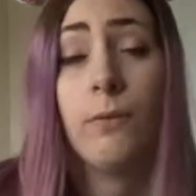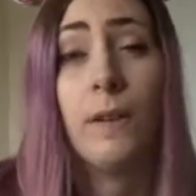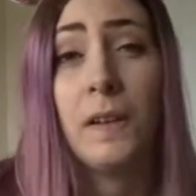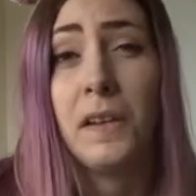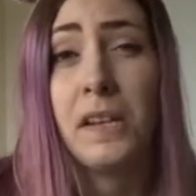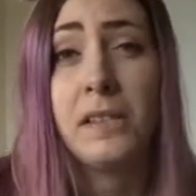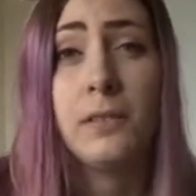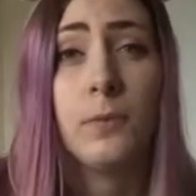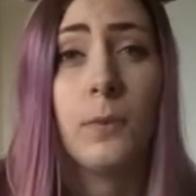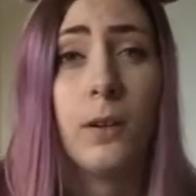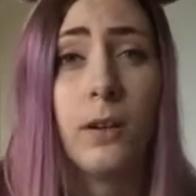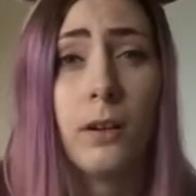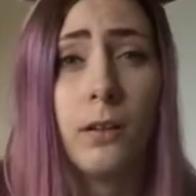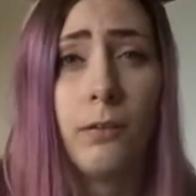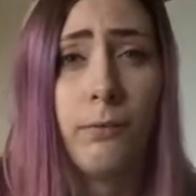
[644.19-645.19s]
in case you
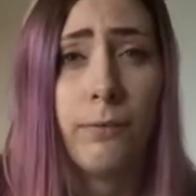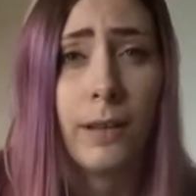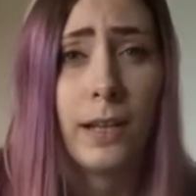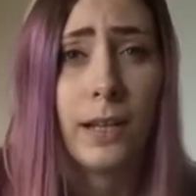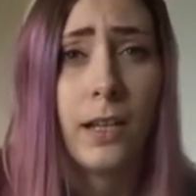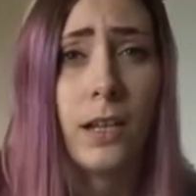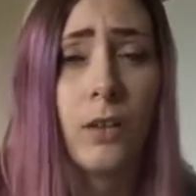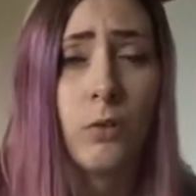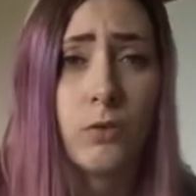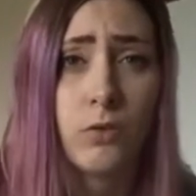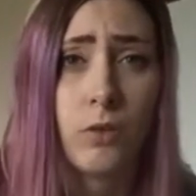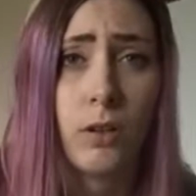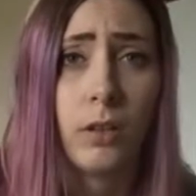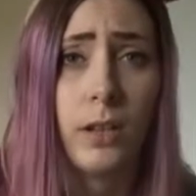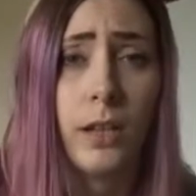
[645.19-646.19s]
are kind of flagging or
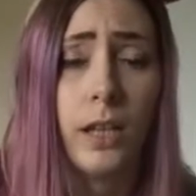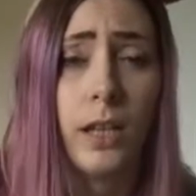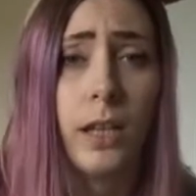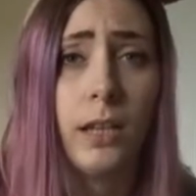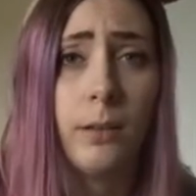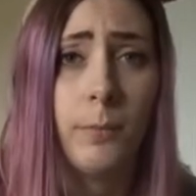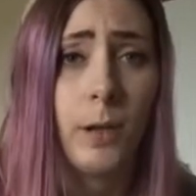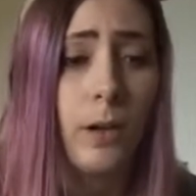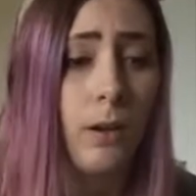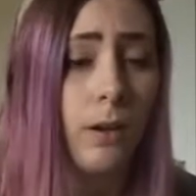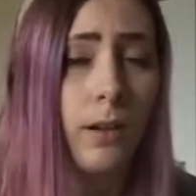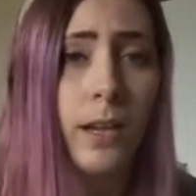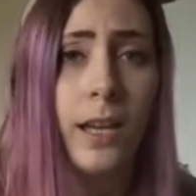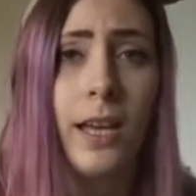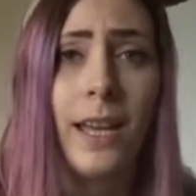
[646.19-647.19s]
struggling in the
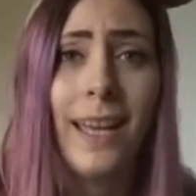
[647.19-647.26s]
park,